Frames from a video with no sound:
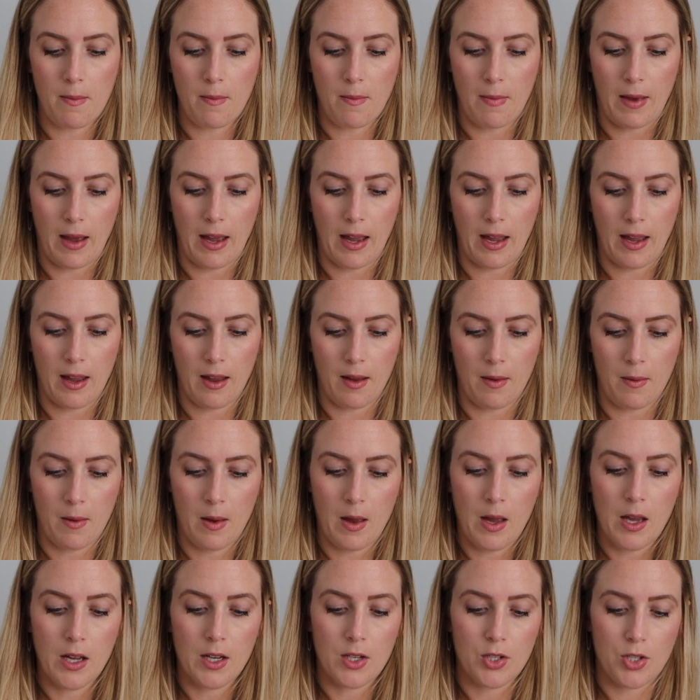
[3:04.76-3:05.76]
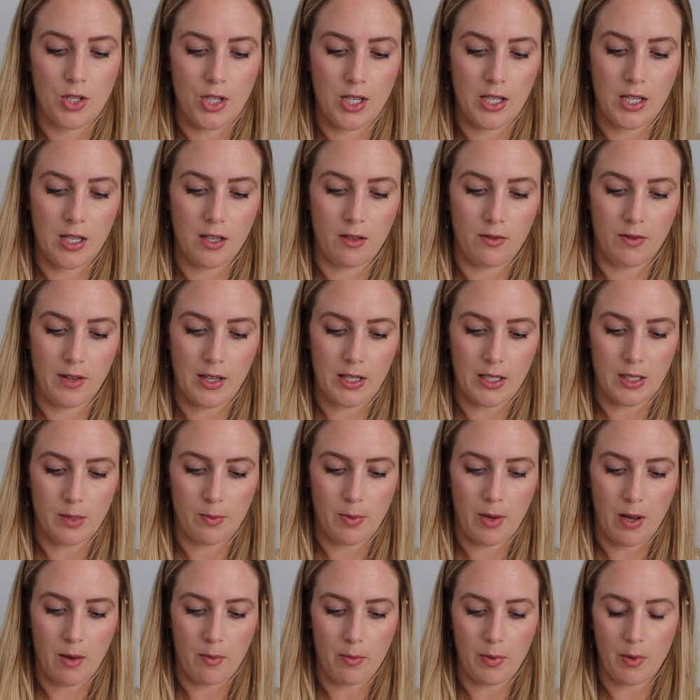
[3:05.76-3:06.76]
my Genie Advanced
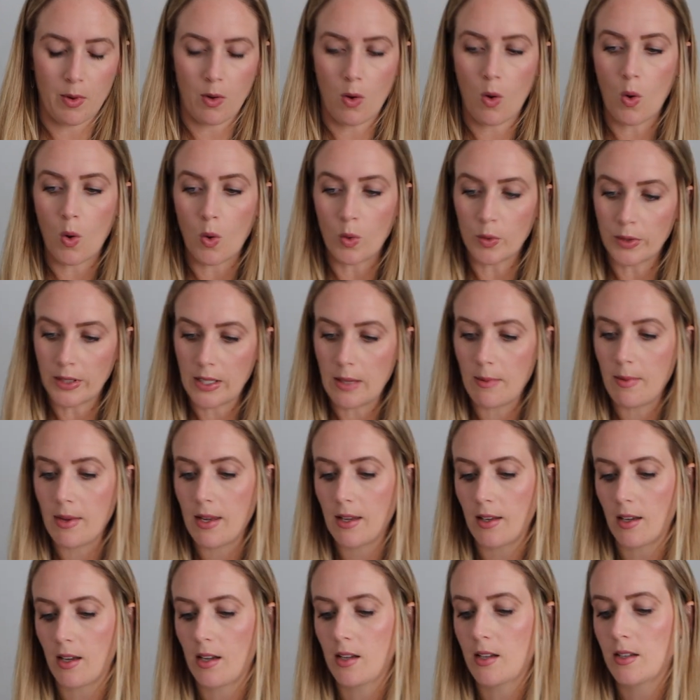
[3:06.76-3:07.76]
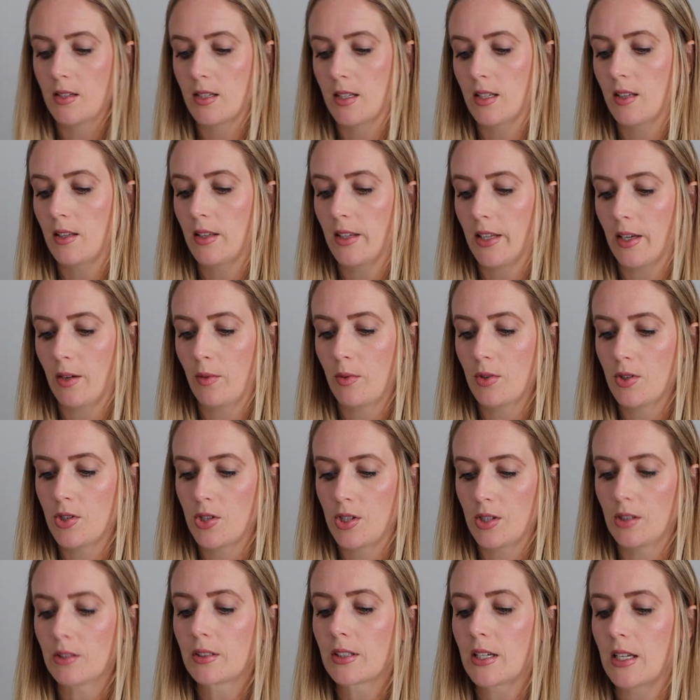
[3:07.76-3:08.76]
pump, only because the liquid
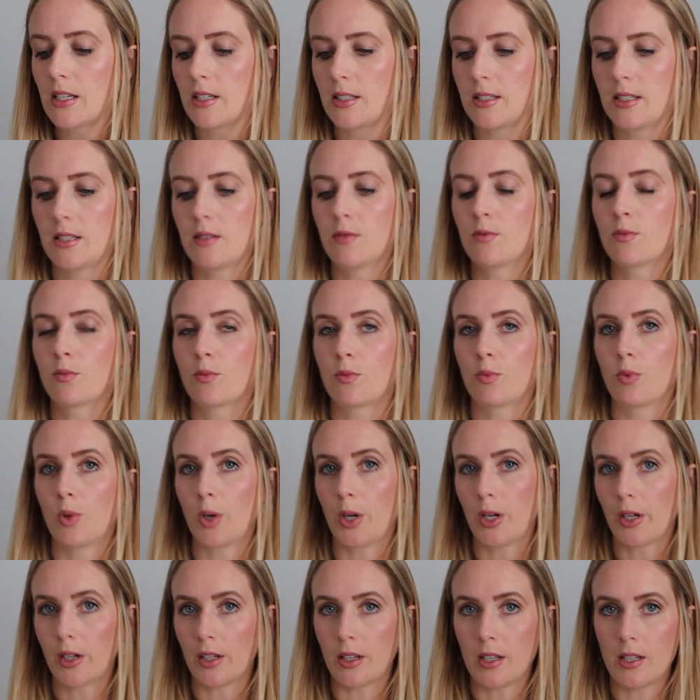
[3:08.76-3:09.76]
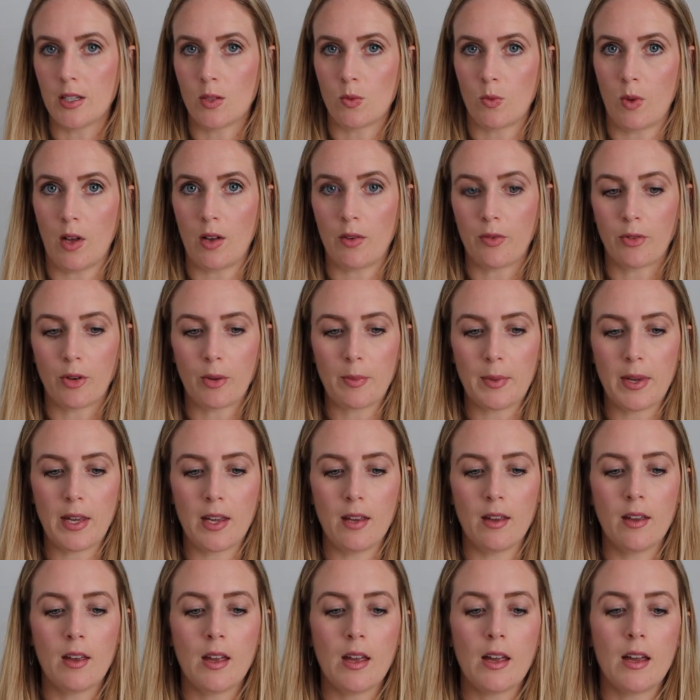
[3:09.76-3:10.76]
shield kit didn't work as well for
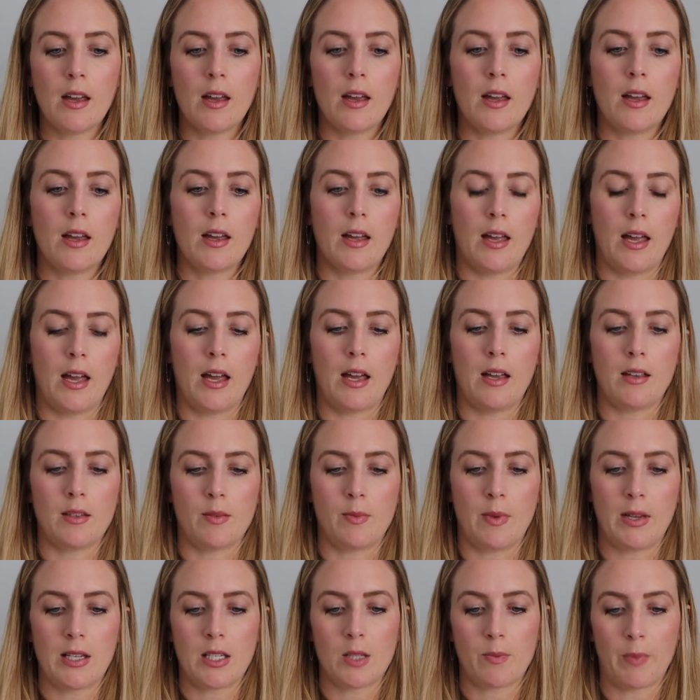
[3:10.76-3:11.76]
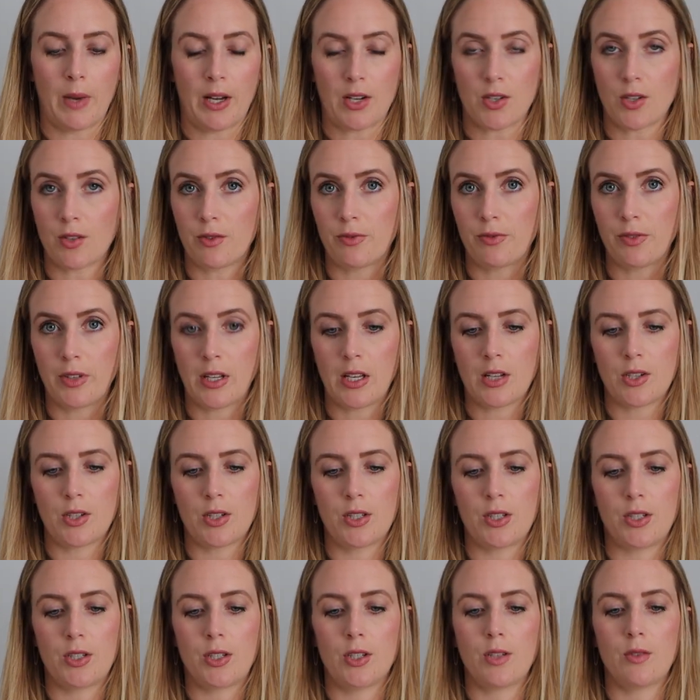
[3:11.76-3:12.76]
me as my Spectra
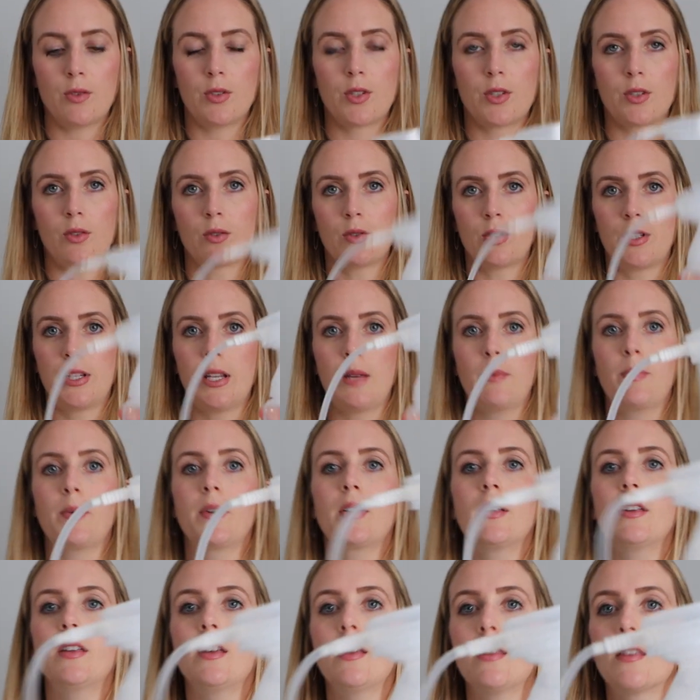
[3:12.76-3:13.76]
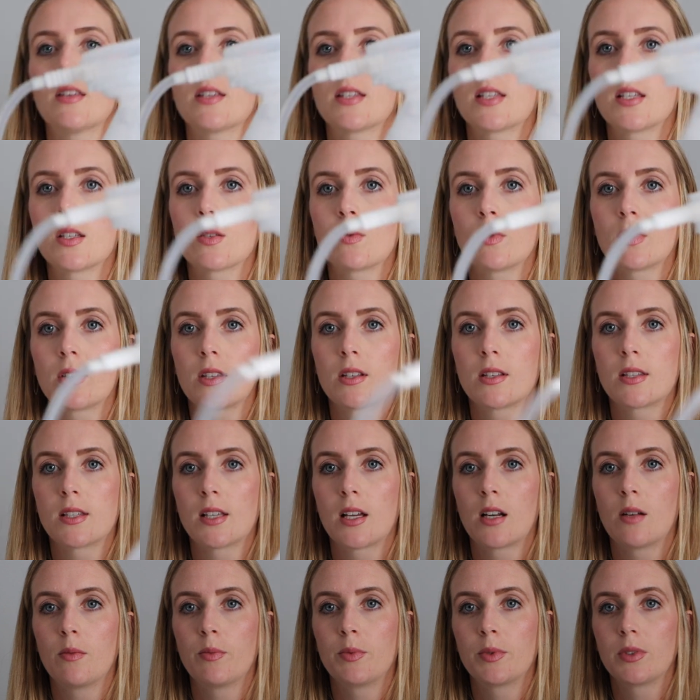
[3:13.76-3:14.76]
flanges do. So typically this is what the
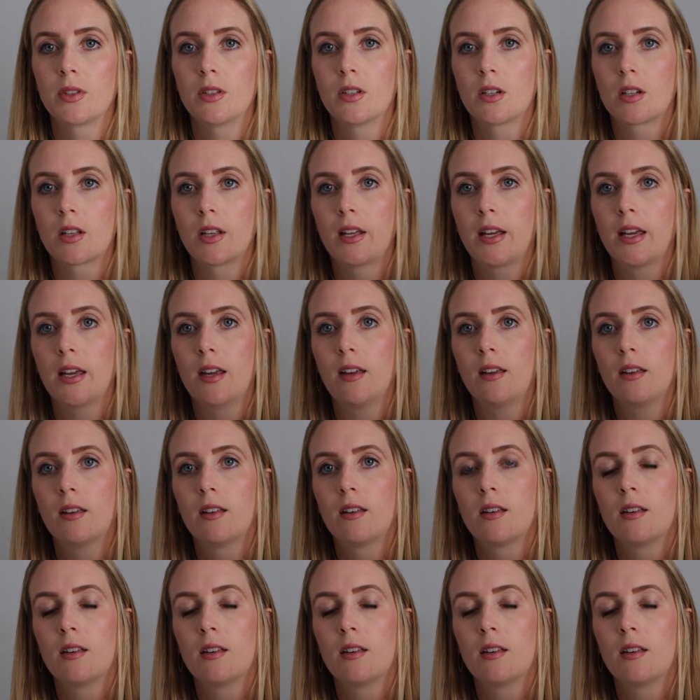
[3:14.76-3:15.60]
setup would look like,